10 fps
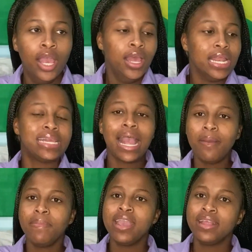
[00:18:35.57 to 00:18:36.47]
At time
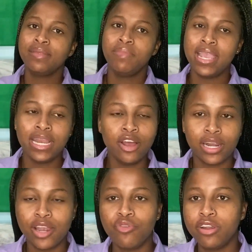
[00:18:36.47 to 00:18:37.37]
me little down
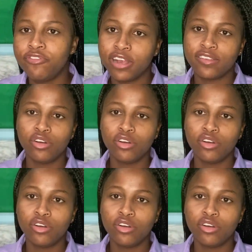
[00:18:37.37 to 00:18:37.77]
the road Fresno